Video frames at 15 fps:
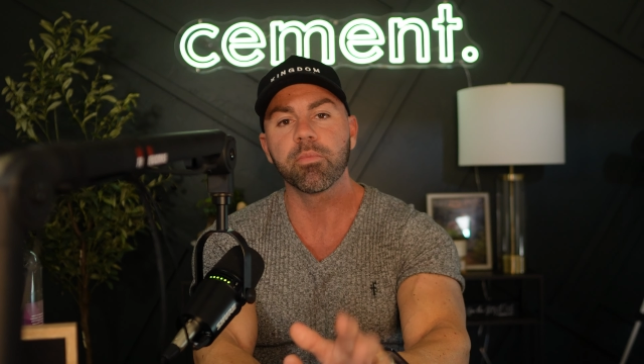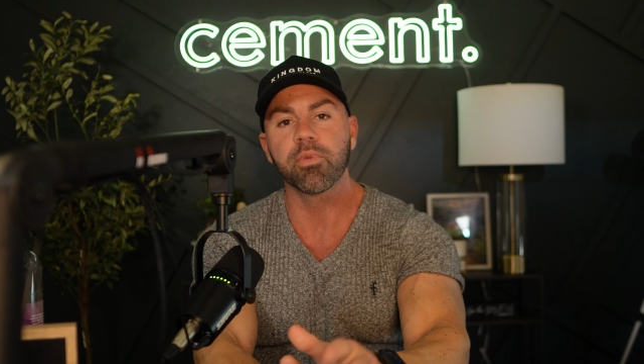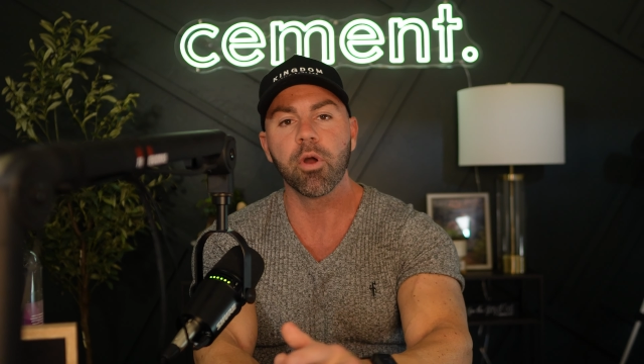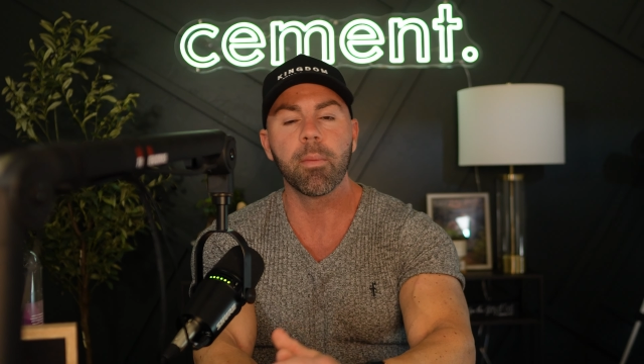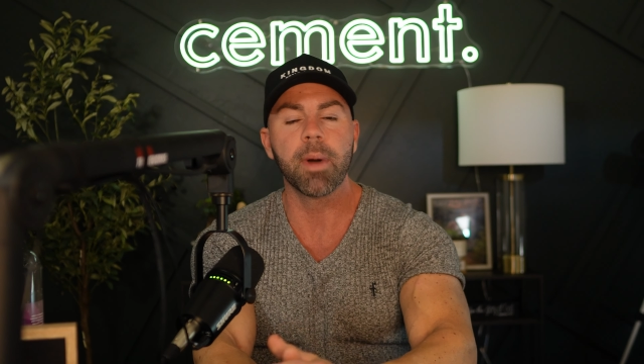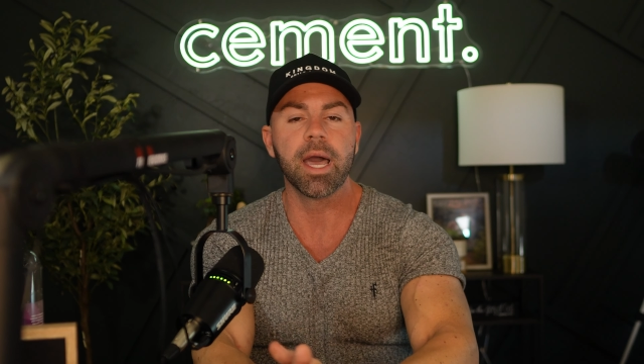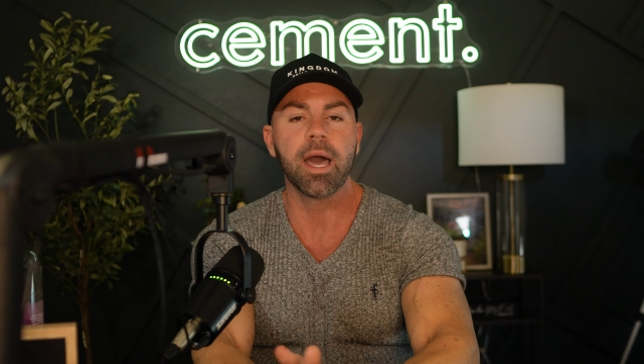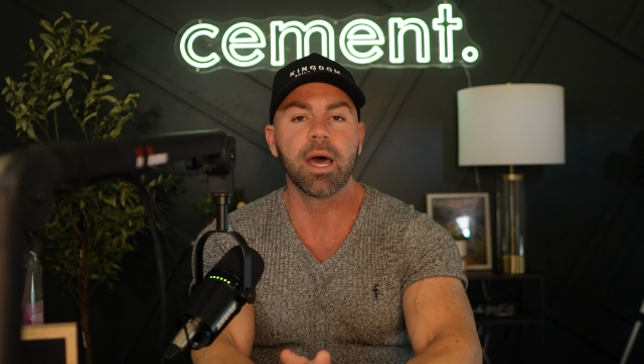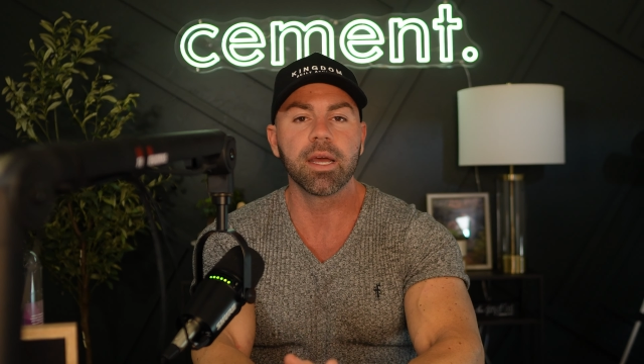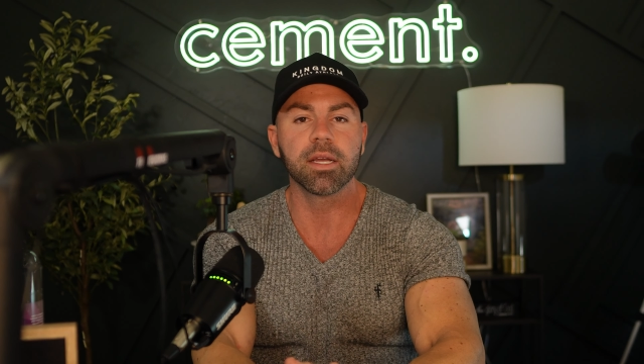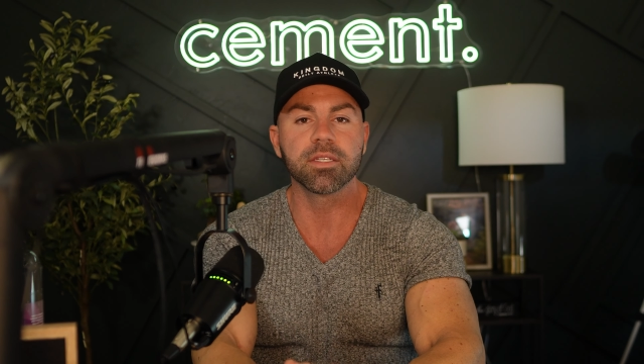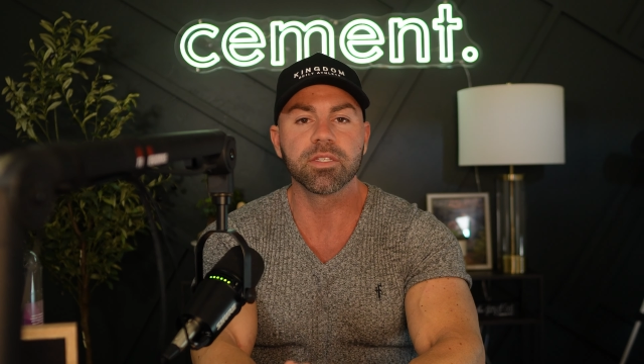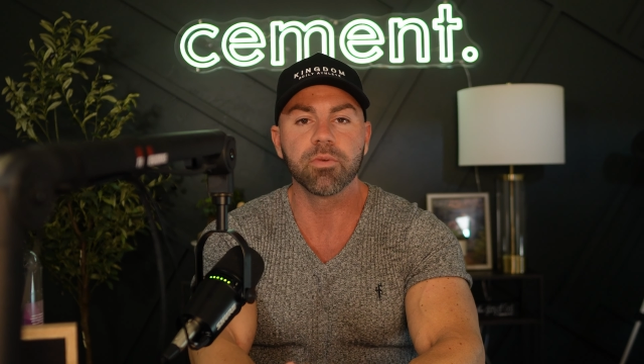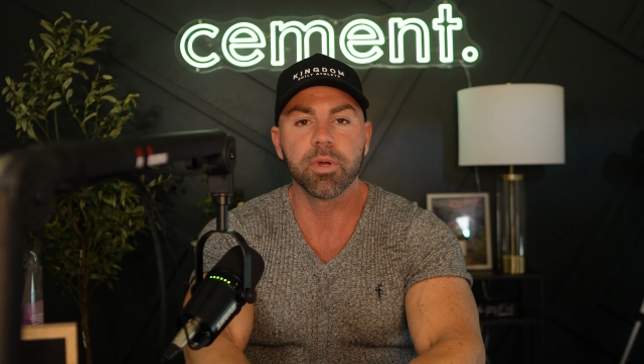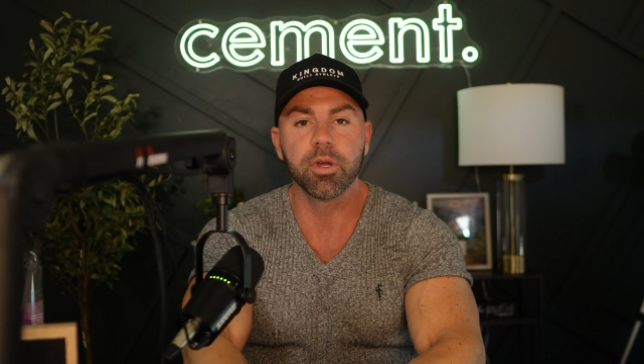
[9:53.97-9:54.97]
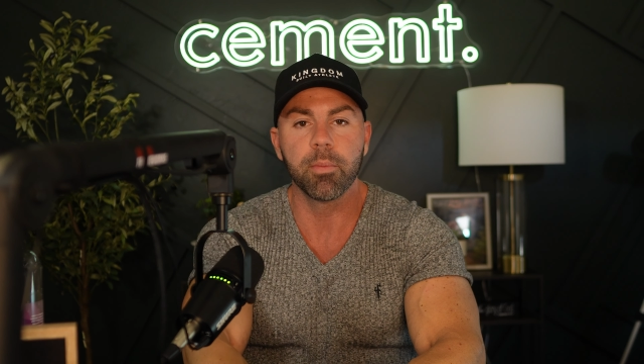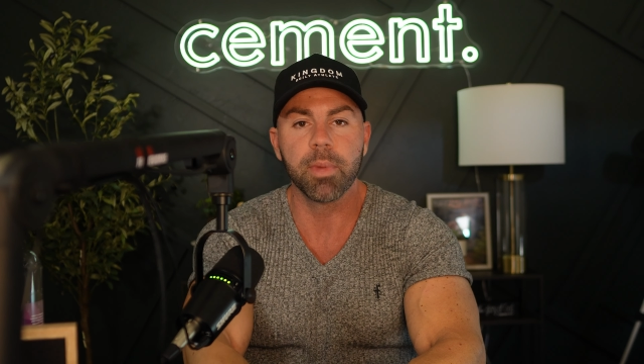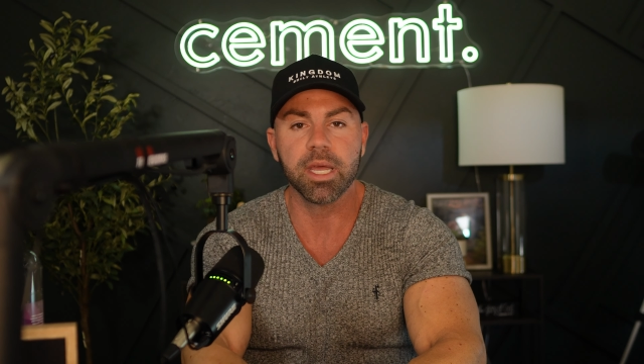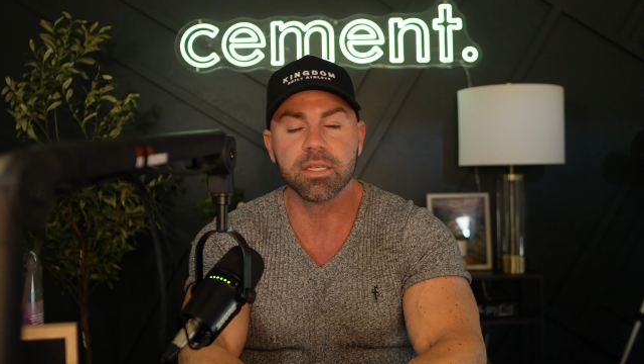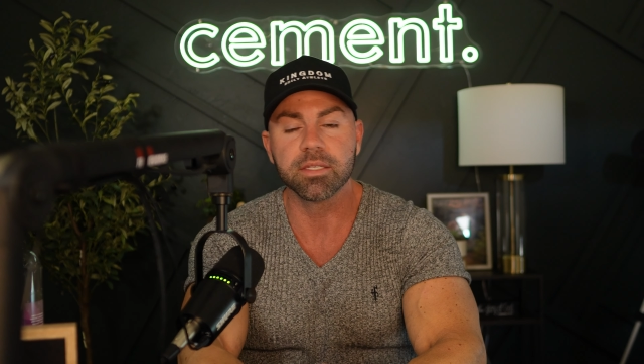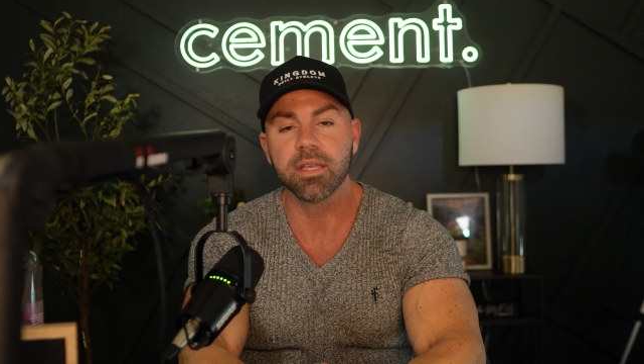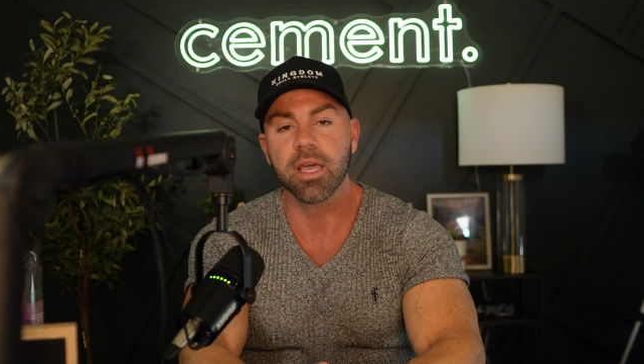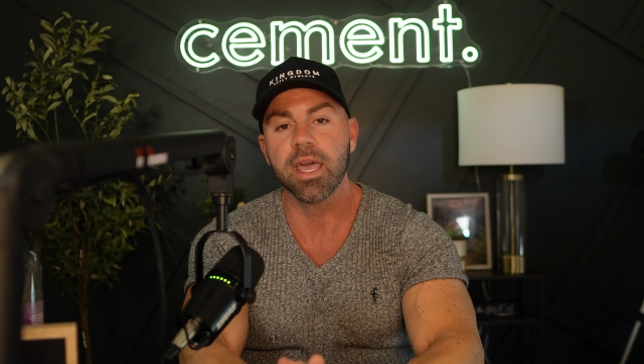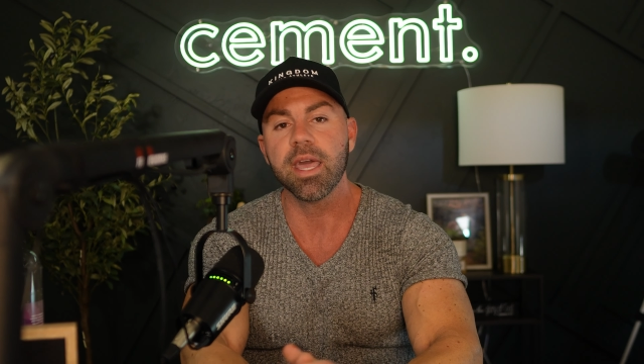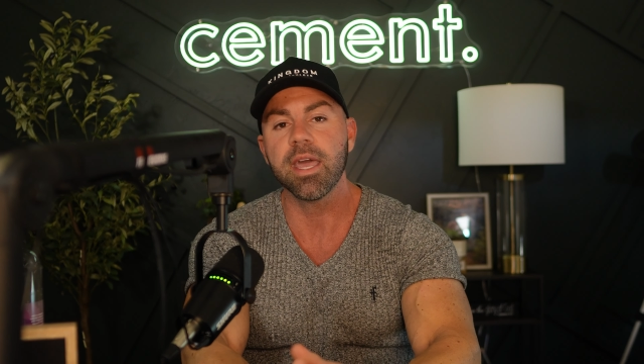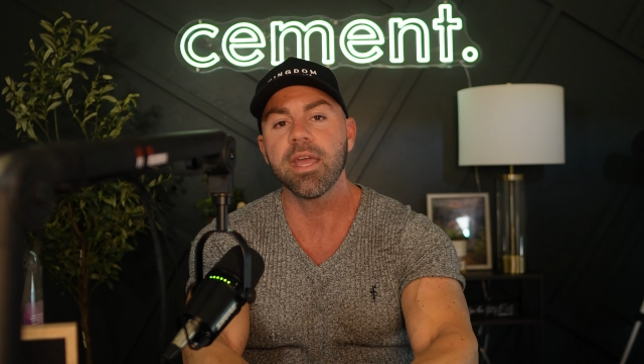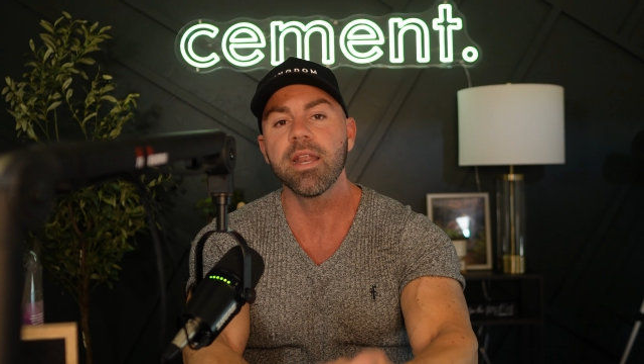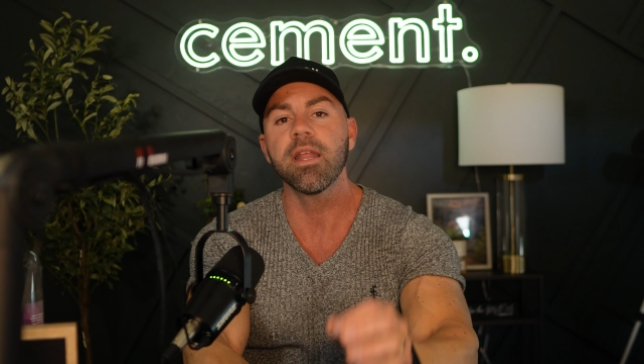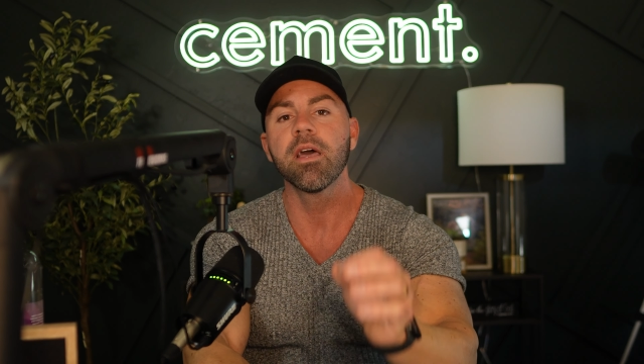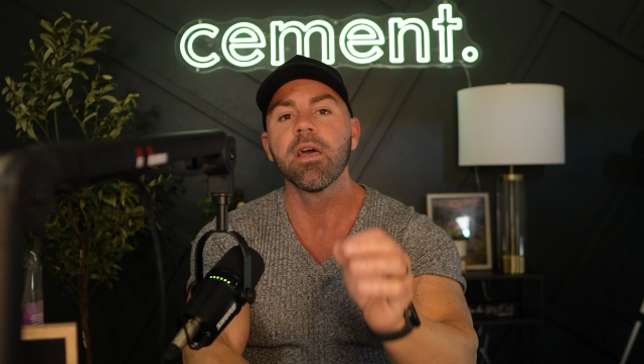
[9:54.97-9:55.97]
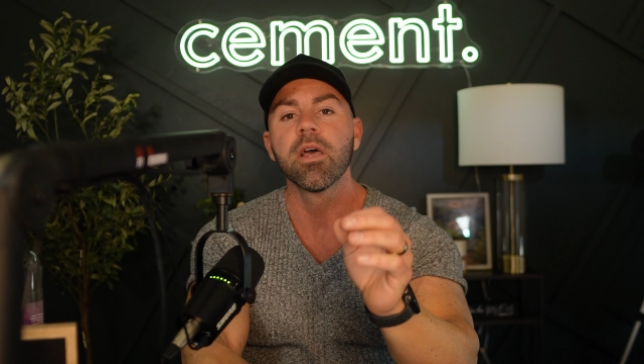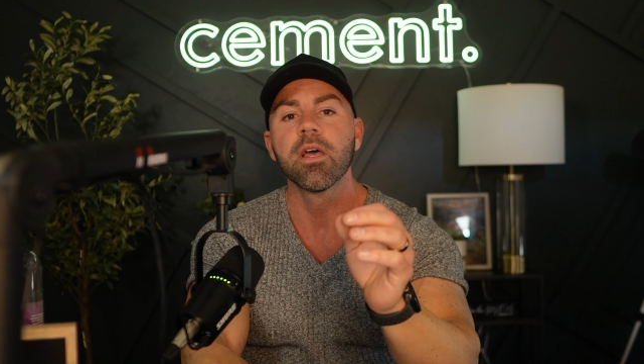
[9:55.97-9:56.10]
probiotics soil-based in